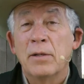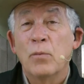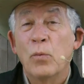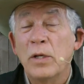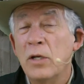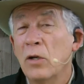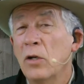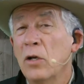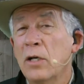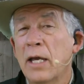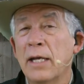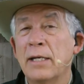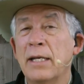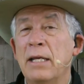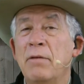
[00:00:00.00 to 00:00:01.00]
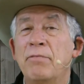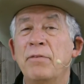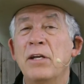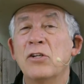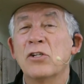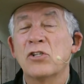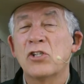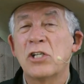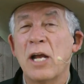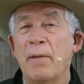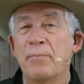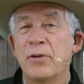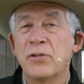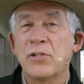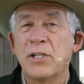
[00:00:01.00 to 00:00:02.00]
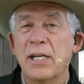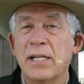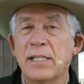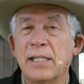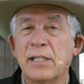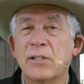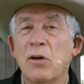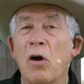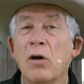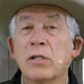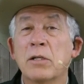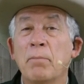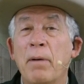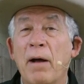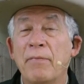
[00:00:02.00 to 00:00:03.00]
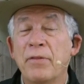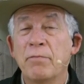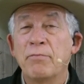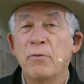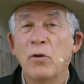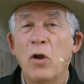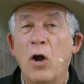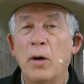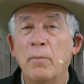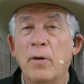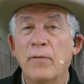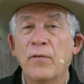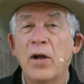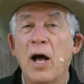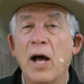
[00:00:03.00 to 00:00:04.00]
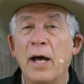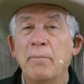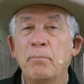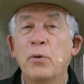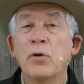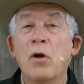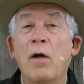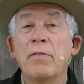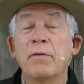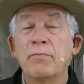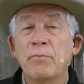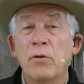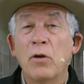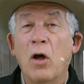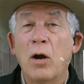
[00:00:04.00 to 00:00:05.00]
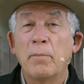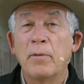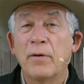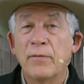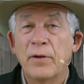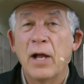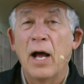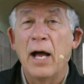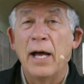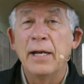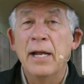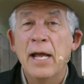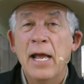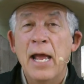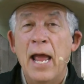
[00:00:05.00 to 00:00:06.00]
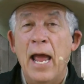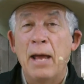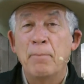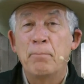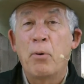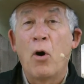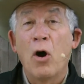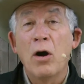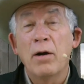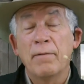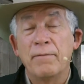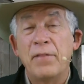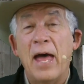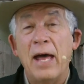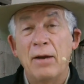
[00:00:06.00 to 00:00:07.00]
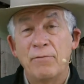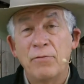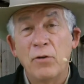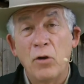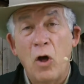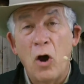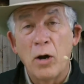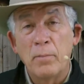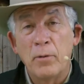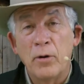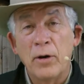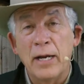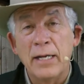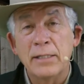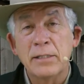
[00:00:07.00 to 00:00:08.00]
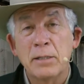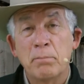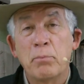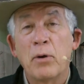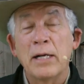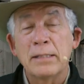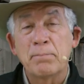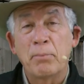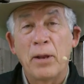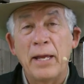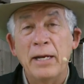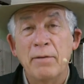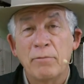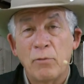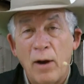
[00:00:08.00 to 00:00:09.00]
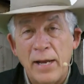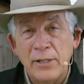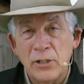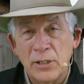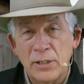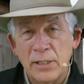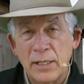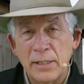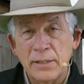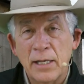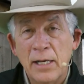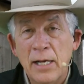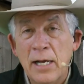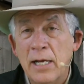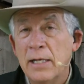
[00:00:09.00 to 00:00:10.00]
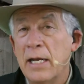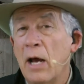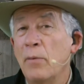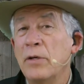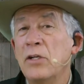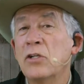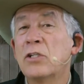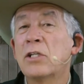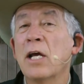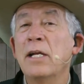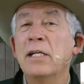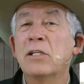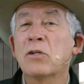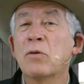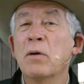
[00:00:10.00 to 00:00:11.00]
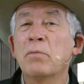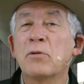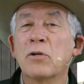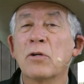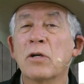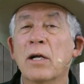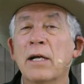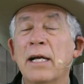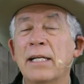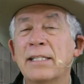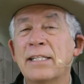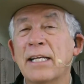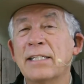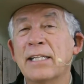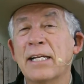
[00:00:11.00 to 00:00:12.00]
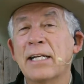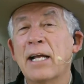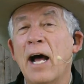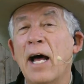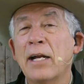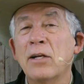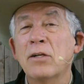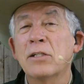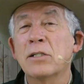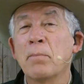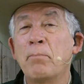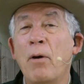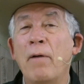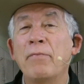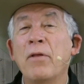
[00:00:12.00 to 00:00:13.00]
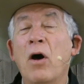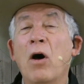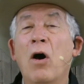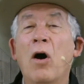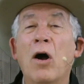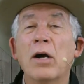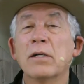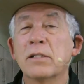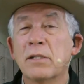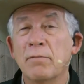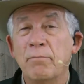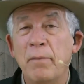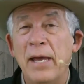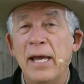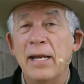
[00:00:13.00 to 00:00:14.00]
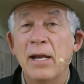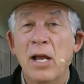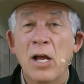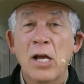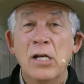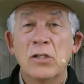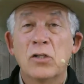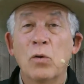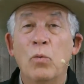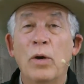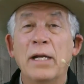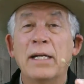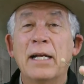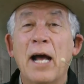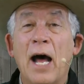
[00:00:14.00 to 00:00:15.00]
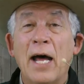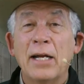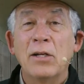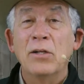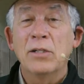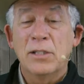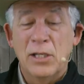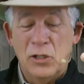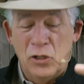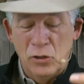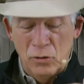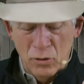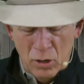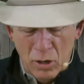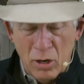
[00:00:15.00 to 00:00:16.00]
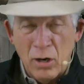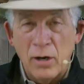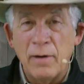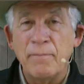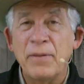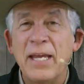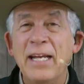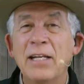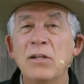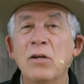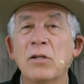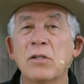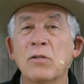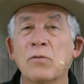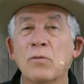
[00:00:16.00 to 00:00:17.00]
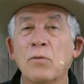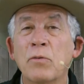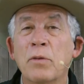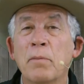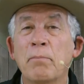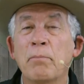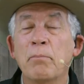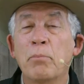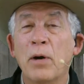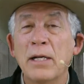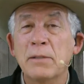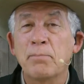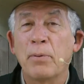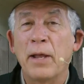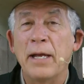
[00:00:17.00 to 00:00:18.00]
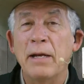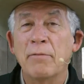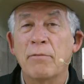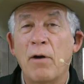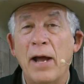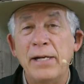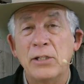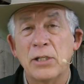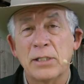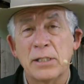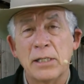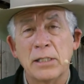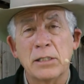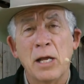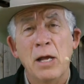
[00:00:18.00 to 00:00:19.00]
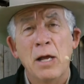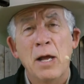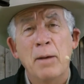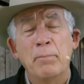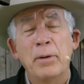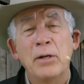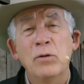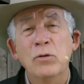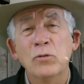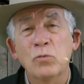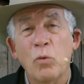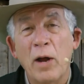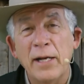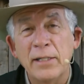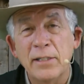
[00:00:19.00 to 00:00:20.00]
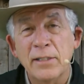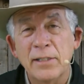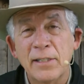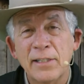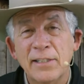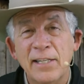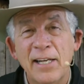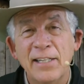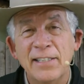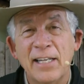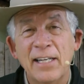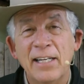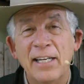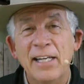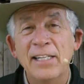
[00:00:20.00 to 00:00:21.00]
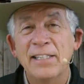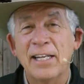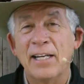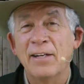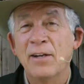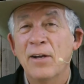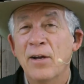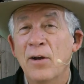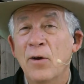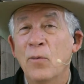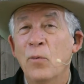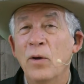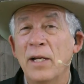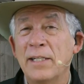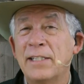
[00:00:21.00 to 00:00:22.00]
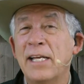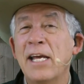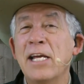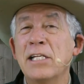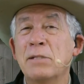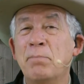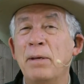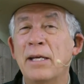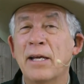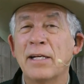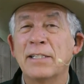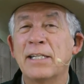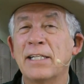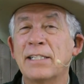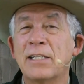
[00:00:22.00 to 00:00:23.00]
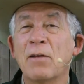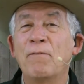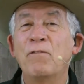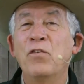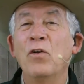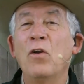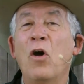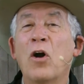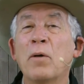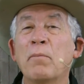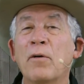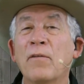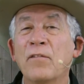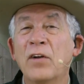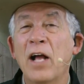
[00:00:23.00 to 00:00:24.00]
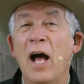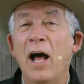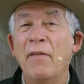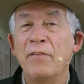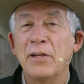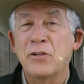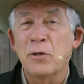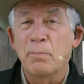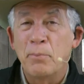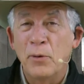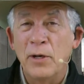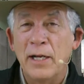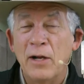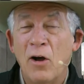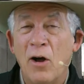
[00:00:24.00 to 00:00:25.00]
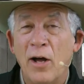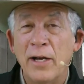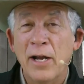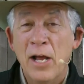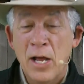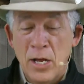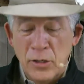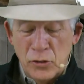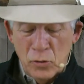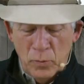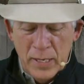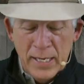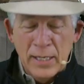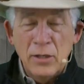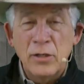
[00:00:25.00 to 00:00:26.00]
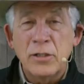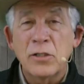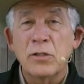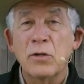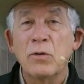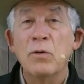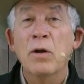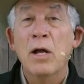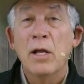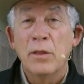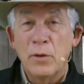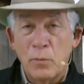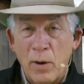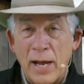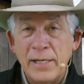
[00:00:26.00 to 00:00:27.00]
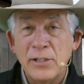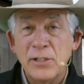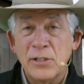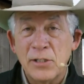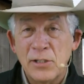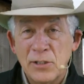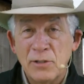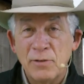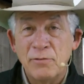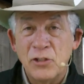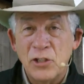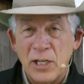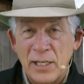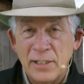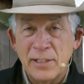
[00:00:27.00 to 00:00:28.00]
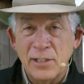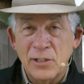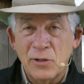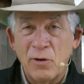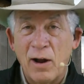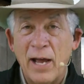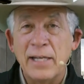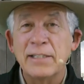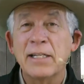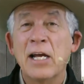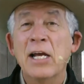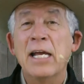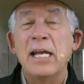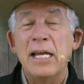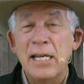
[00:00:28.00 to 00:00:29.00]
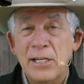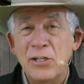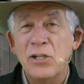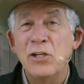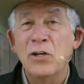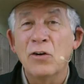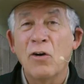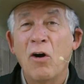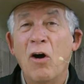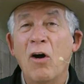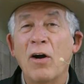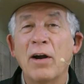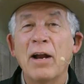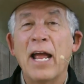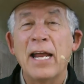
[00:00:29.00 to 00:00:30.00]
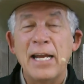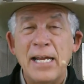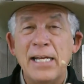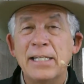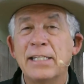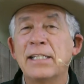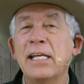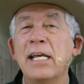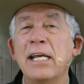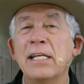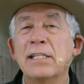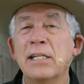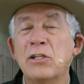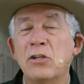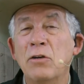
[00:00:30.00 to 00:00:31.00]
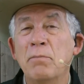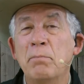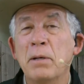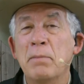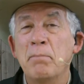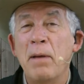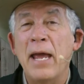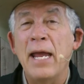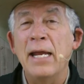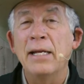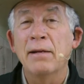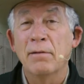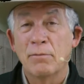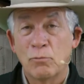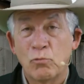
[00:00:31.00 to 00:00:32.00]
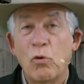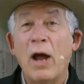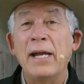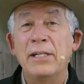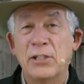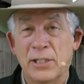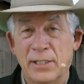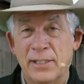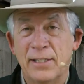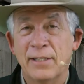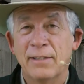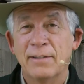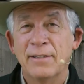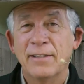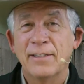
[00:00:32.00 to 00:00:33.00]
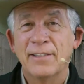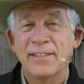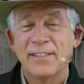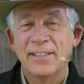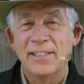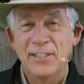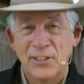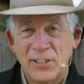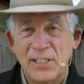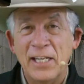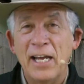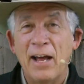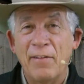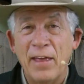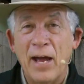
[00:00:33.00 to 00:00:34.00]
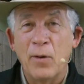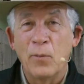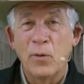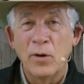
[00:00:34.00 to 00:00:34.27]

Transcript: When you look at Ephesians chapter 6, it talks about the full armor of God. Put on the full armor of God, and part of that full armor is the breastplate of righteousness. Now, when you study Scripture, it says that God looks upon the hearts of men. So when God looks at your heart, he looks through the breastplate of righteousness. But whose righteousness is it? Well, it's his because it's the full armor of God that you're putting on. So he looks through the righteousness of Jesus Christ into your heart, and he sees that you've been made righteous. You see how that